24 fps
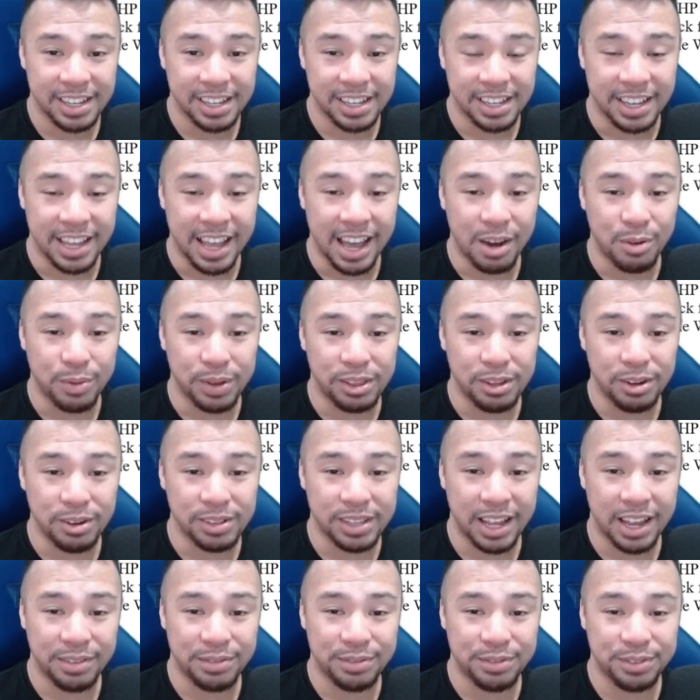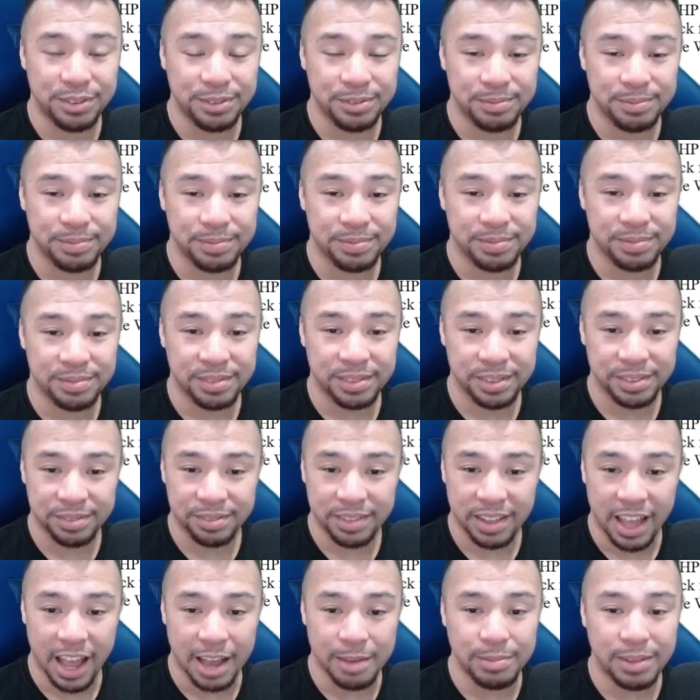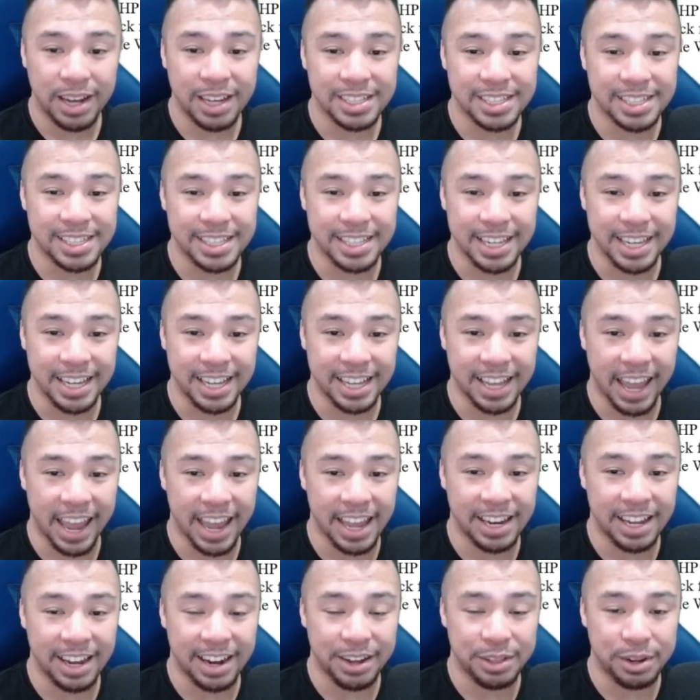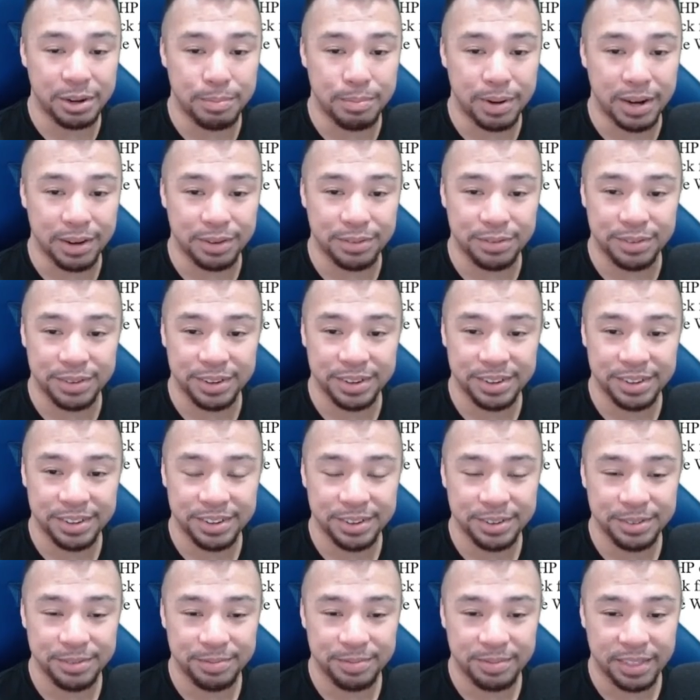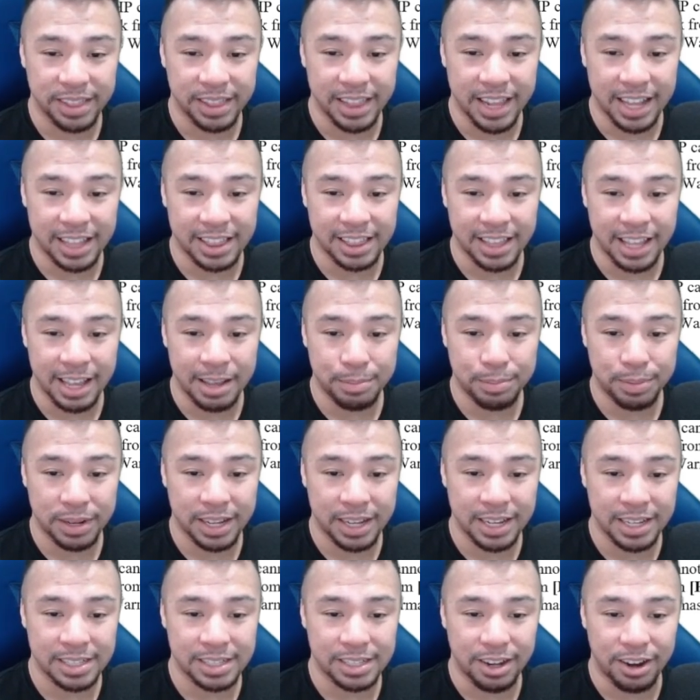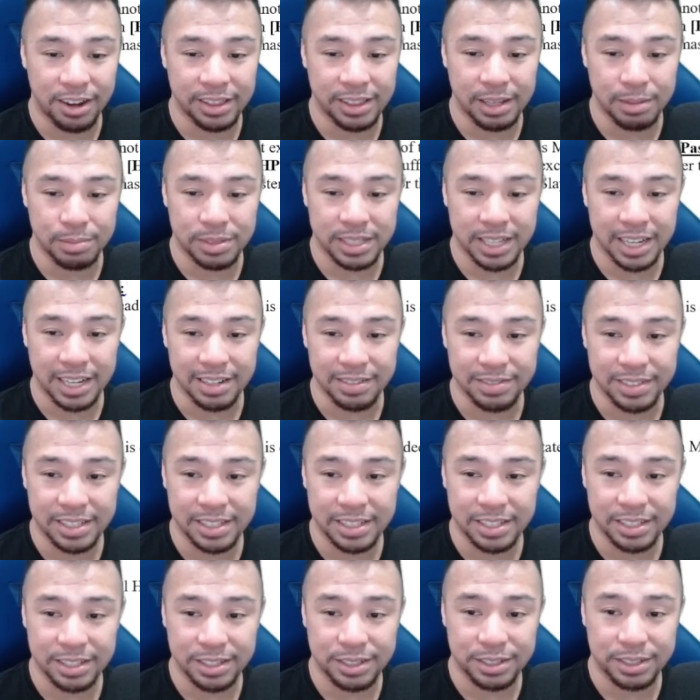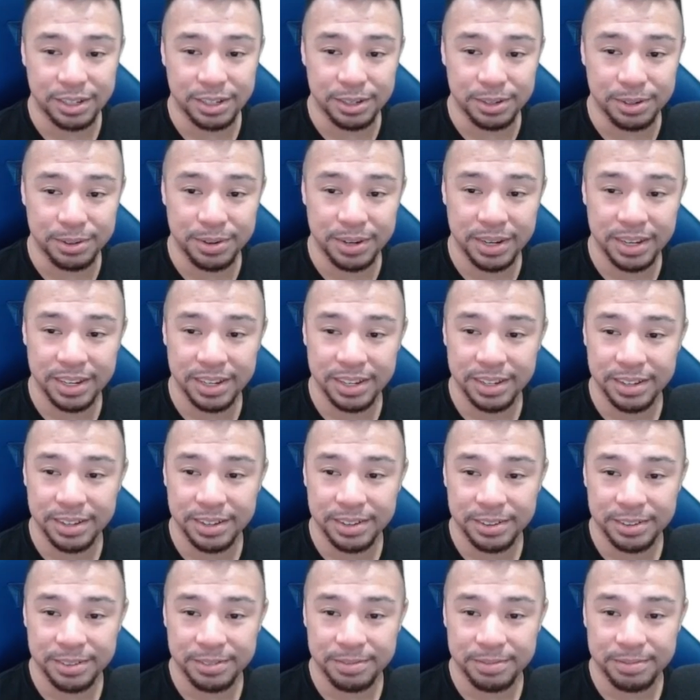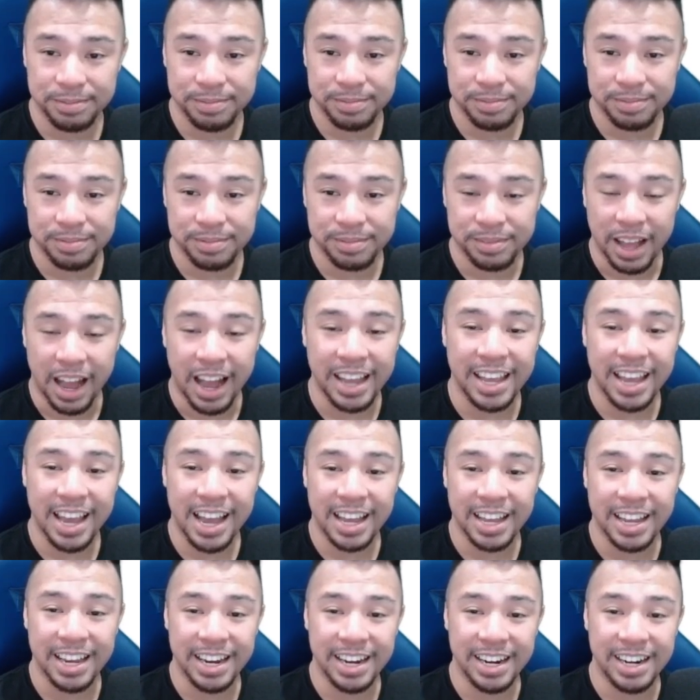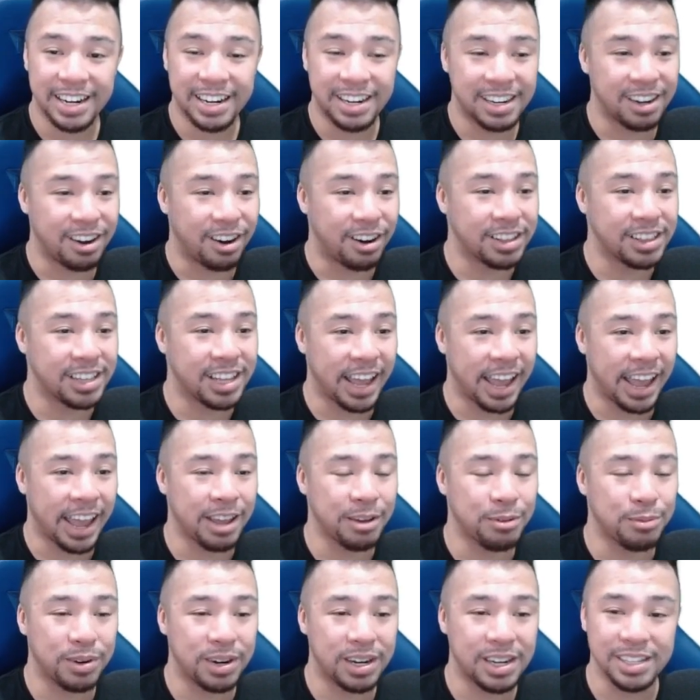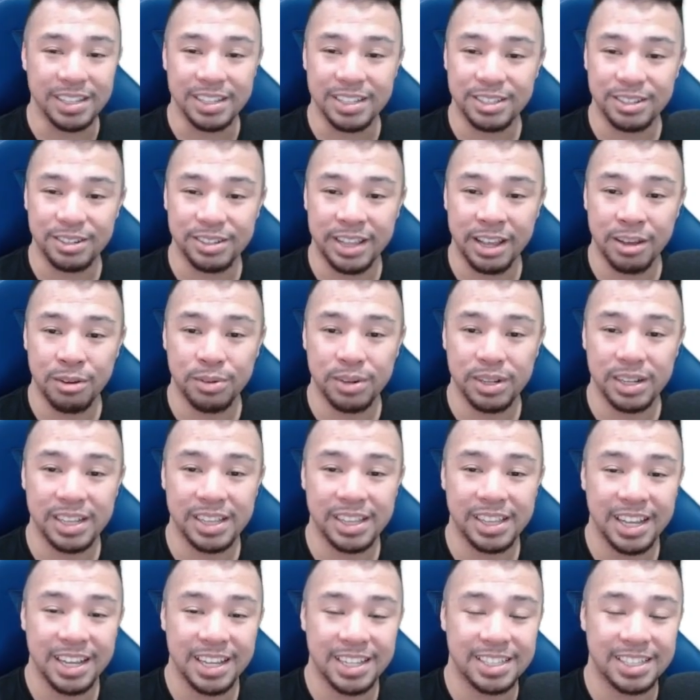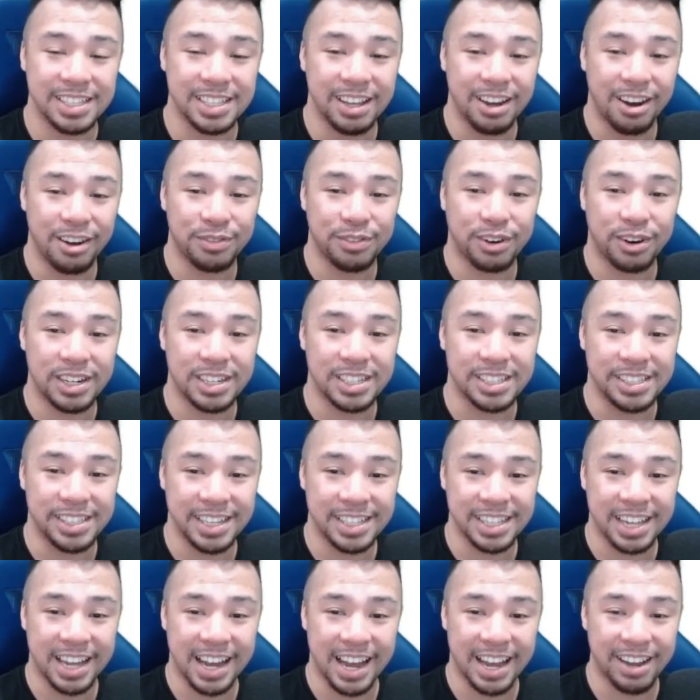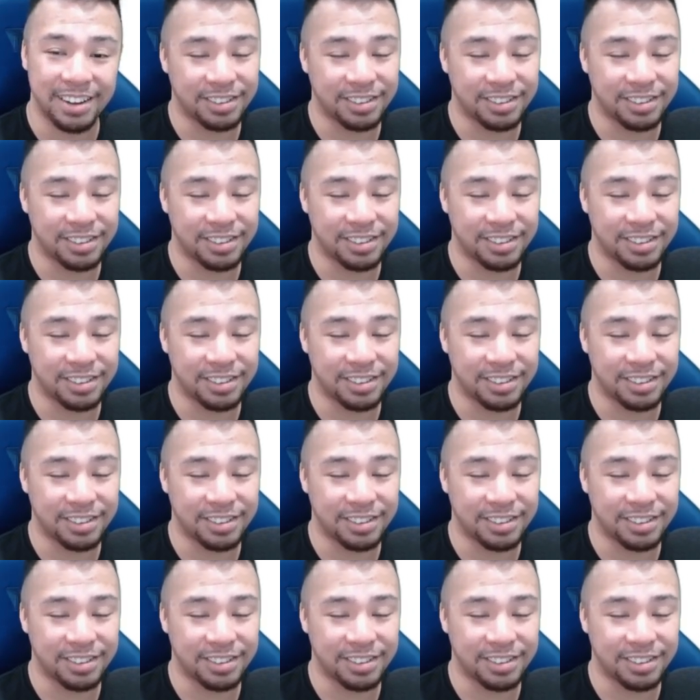Yeah, we don't have. I'm not seeing any other buff that they place on themselves. So, ah yeah, here on the A1. So they will, of course, this guy.